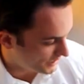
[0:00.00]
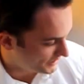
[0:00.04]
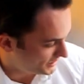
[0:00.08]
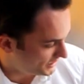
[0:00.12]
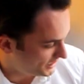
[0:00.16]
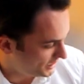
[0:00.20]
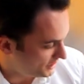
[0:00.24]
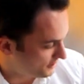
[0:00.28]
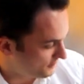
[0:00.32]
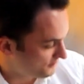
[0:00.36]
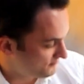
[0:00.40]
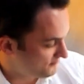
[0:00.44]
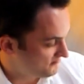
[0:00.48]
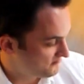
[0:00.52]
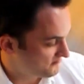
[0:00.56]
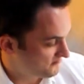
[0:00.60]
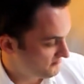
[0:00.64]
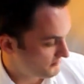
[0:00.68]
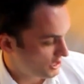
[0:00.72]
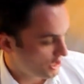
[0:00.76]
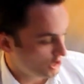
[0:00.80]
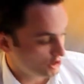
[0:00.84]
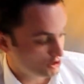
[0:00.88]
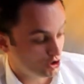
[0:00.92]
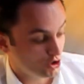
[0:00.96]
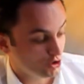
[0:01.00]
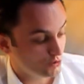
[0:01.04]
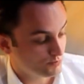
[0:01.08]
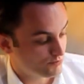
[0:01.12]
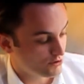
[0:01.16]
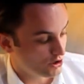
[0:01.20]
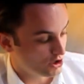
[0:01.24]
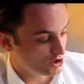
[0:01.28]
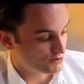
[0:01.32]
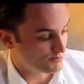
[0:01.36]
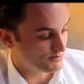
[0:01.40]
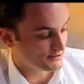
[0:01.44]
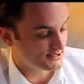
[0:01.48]
right here, a
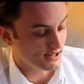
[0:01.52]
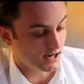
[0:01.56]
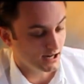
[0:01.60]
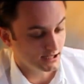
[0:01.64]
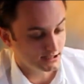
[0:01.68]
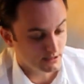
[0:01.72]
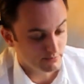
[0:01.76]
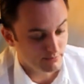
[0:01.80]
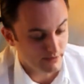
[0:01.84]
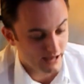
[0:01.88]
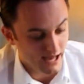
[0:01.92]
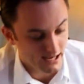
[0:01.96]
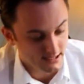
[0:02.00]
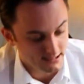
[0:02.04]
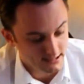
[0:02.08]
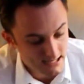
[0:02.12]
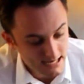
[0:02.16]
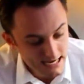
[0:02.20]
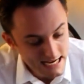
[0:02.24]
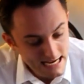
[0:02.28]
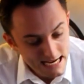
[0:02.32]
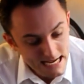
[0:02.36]
toothbrush beside the bed.